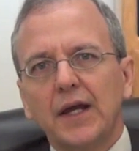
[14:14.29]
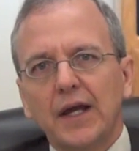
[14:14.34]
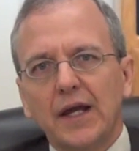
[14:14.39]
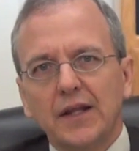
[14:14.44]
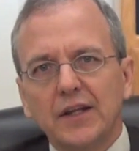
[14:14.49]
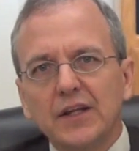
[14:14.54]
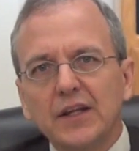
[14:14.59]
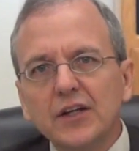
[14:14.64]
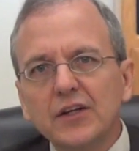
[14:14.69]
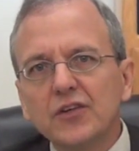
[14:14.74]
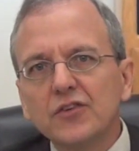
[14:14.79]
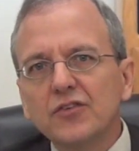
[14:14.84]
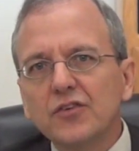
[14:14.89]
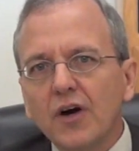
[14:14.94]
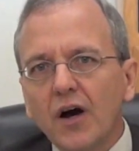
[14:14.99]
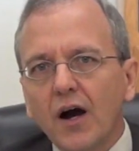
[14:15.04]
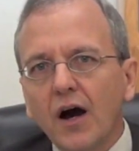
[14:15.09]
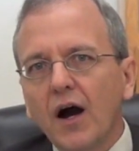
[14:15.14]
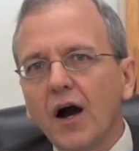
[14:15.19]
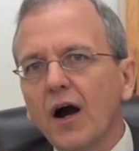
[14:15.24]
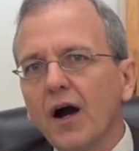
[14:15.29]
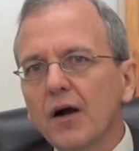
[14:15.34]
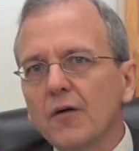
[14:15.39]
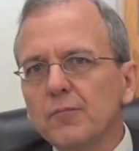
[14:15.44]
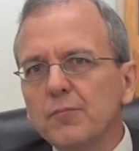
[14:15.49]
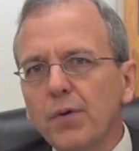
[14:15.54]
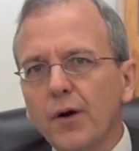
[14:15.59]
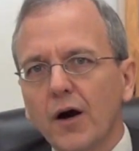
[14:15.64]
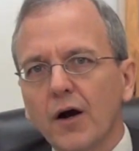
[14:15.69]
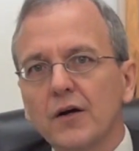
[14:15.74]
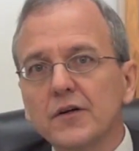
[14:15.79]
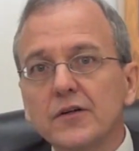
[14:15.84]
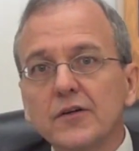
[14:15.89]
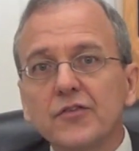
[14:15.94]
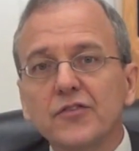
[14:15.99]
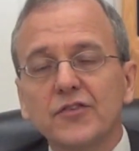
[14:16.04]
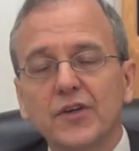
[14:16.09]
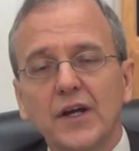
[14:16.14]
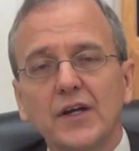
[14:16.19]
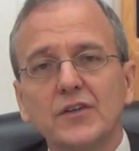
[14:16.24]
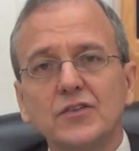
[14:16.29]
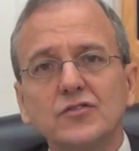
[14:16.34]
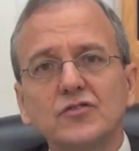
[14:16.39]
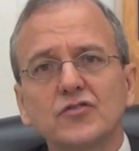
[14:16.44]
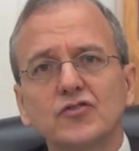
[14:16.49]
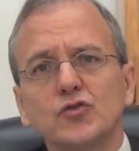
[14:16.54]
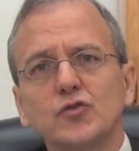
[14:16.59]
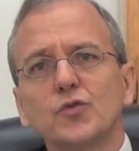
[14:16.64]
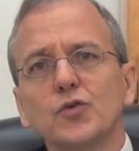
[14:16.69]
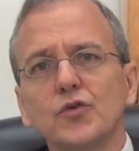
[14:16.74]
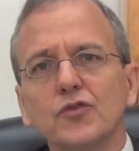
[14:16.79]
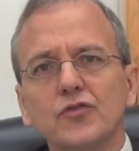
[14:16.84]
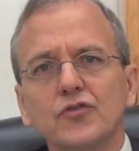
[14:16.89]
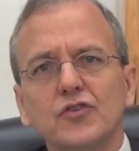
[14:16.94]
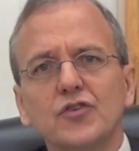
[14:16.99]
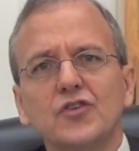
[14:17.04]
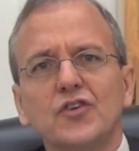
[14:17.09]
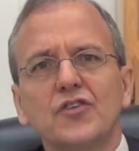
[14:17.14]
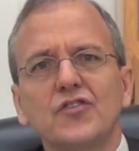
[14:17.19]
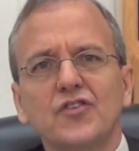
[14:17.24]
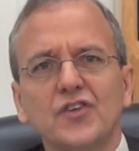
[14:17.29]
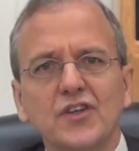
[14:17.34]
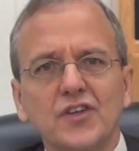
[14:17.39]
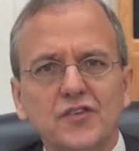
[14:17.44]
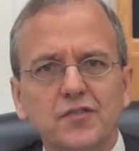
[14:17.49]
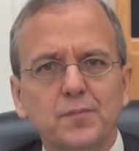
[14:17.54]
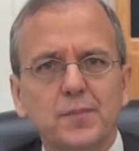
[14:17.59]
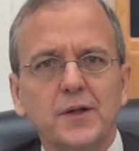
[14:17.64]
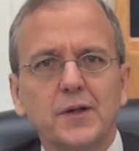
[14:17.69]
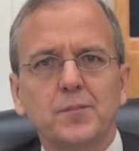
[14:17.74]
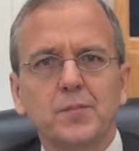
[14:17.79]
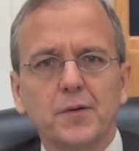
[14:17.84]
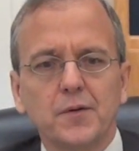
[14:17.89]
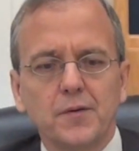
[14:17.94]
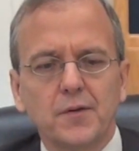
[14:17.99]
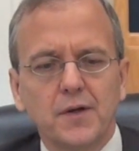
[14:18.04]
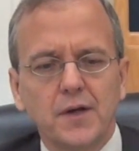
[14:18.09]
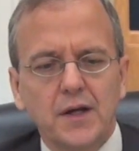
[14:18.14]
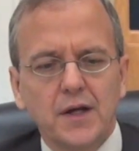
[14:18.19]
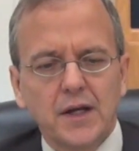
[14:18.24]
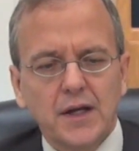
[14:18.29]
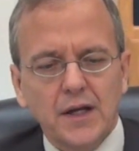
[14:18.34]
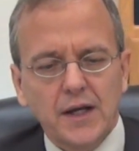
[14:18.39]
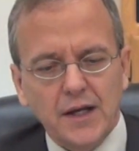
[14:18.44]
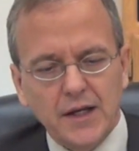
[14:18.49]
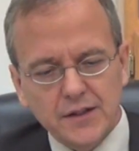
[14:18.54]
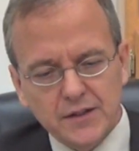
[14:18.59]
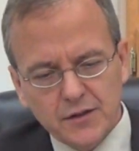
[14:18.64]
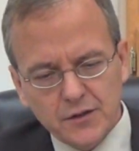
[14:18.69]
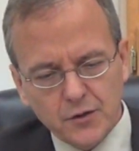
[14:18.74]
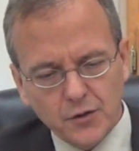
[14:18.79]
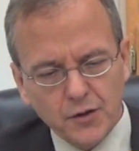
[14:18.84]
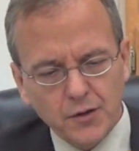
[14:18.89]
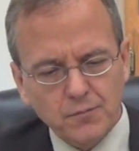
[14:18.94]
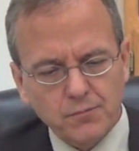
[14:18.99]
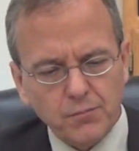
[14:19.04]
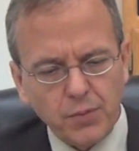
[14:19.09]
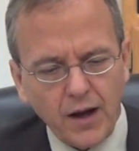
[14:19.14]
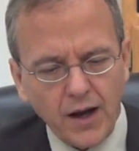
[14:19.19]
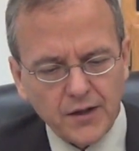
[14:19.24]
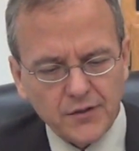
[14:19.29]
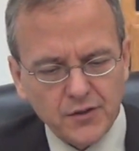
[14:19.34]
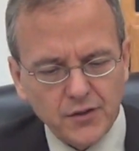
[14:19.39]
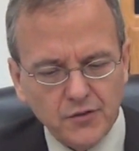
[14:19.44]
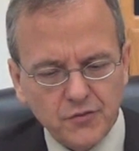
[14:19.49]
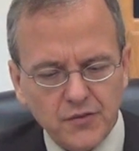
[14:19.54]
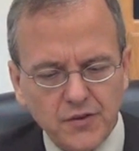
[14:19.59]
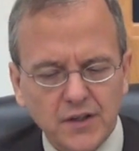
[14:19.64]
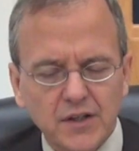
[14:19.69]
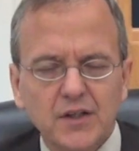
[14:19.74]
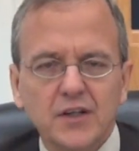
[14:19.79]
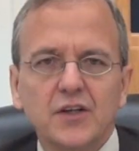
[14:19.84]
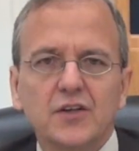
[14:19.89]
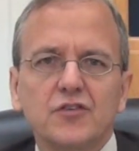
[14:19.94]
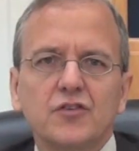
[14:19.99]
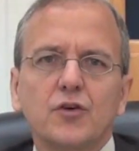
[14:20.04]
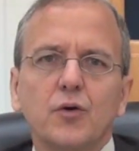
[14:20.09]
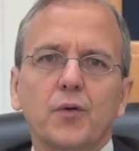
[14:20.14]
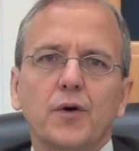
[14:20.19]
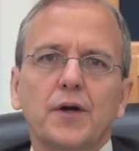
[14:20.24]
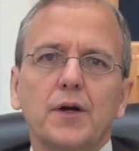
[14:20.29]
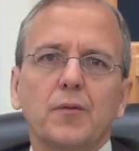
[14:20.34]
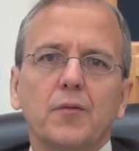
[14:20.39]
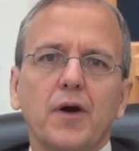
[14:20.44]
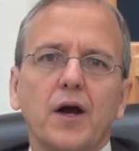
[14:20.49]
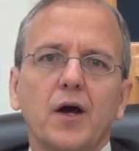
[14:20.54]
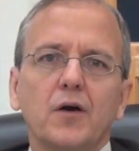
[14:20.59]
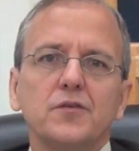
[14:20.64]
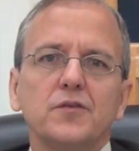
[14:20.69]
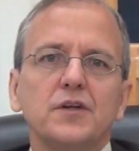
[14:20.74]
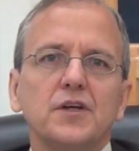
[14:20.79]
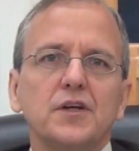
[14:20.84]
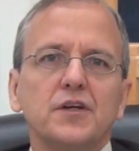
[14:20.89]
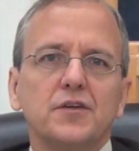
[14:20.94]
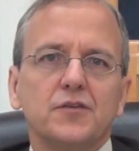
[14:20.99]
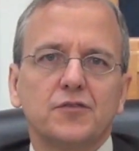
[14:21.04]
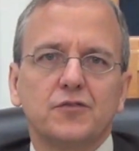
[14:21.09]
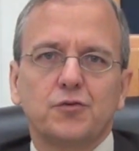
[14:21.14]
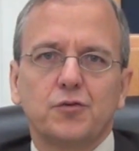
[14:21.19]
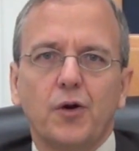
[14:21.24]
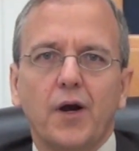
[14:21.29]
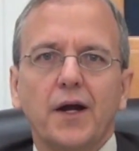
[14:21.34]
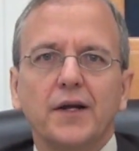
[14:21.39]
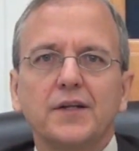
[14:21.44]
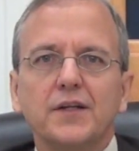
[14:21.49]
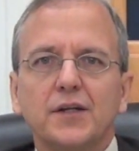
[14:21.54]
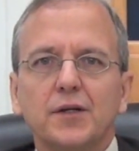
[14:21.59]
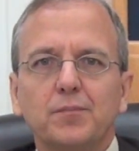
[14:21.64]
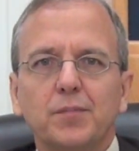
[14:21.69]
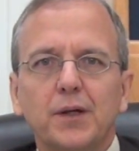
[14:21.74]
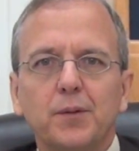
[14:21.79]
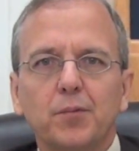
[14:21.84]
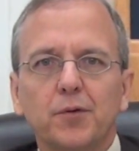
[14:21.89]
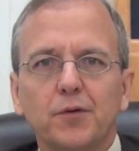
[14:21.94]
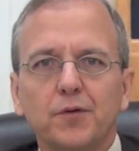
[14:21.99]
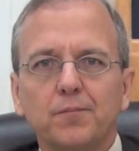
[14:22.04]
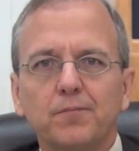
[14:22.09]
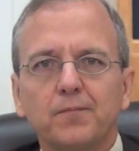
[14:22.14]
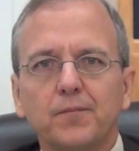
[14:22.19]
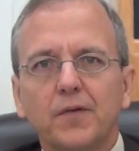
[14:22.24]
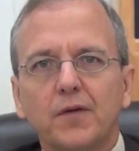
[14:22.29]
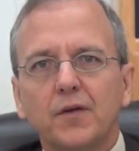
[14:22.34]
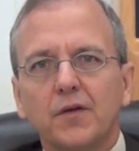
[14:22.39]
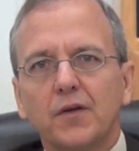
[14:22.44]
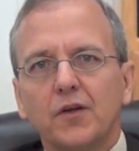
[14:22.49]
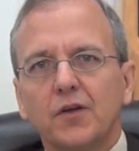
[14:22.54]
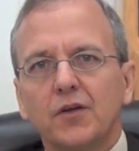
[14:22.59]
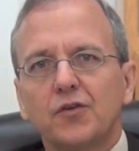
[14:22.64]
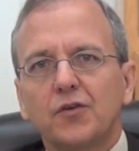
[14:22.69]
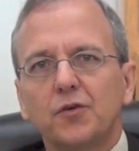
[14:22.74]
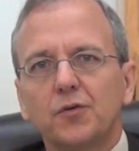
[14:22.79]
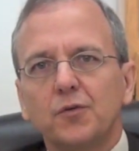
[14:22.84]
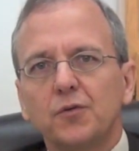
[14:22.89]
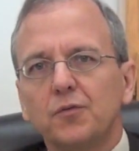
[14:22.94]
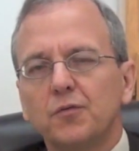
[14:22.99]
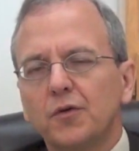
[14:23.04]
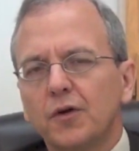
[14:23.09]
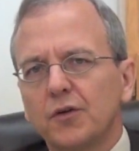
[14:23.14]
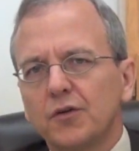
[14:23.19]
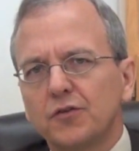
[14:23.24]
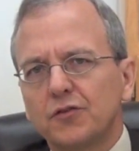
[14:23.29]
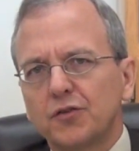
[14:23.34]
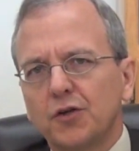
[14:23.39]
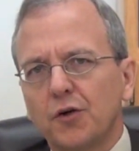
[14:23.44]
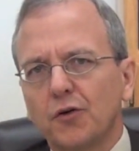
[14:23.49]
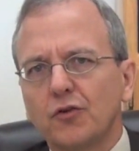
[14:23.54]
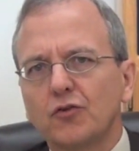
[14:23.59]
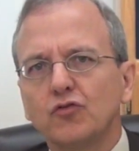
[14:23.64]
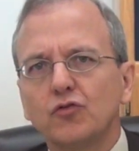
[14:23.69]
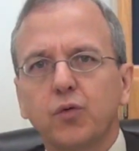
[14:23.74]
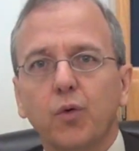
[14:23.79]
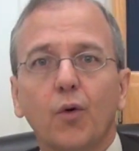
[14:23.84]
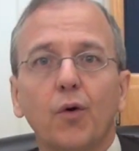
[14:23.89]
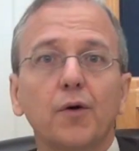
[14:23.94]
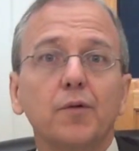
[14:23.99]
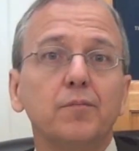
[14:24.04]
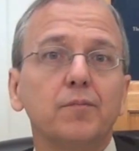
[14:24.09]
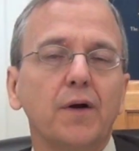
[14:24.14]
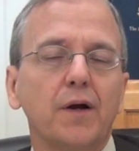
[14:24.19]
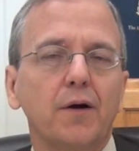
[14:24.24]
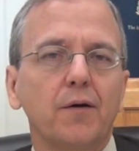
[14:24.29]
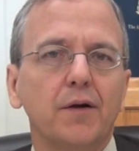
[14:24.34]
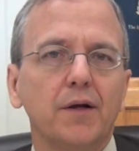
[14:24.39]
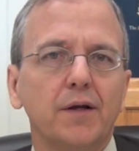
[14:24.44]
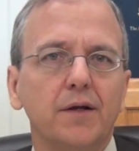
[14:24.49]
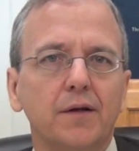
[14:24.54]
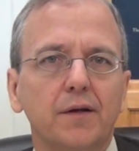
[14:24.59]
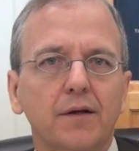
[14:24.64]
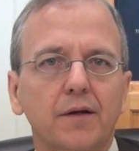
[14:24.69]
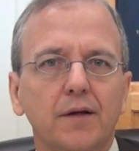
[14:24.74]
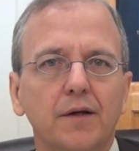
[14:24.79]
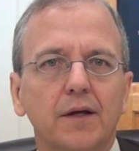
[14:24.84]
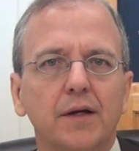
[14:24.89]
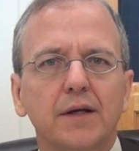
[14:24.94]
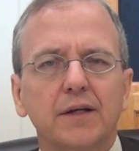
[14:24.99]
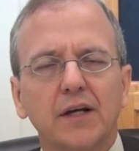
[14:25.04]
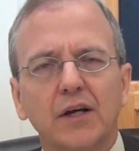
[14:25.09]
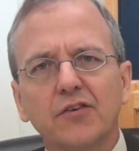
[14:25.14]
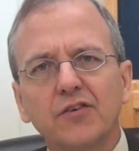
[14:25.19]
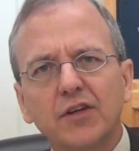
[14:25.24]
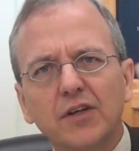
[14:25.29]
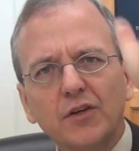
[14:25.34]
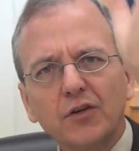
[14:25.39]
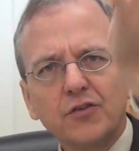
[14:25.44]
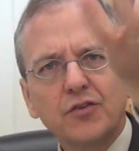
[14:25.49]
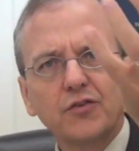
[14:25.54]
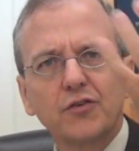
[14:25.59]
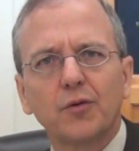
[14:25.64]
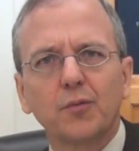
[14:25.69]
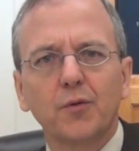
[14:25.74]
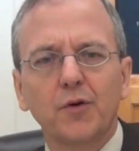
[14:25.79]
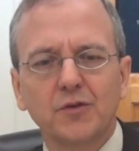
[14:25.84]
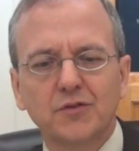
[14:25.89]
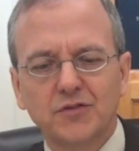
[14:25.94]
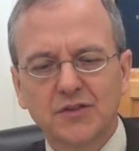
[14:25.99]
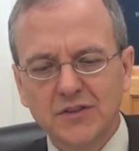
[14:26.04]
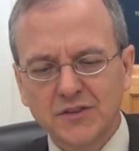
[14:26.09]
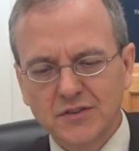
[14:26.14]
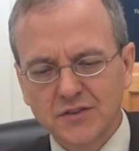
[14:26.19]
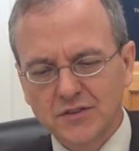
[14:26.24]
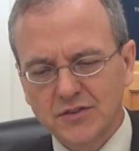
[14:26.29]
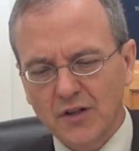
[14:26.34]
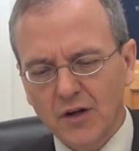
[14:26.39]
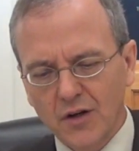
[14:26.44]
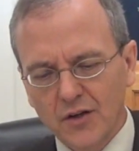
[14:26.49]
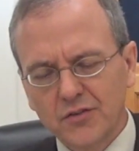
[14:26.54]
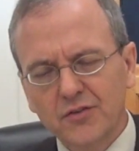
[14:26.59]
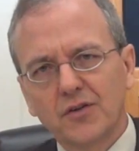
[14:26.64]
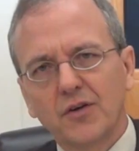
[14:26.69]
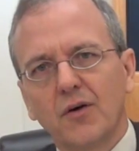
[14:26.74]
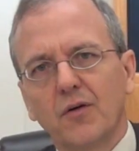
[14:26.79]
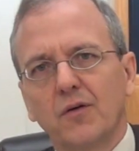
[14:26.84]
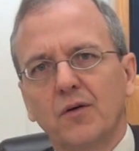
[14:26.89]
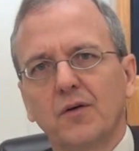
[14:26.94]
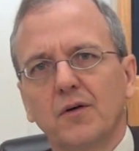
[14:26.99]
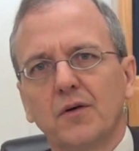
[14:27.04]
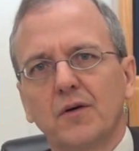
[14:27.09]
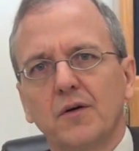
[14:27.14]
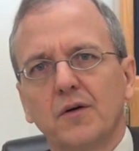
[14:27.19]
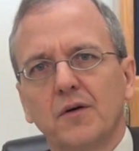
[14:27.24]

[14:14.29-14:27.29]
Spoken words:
And these are part of Satan's tools to deceive people. And the current pontiff is going around trying to get people to turn toward Mary. Yes, he uses the word Jesus also,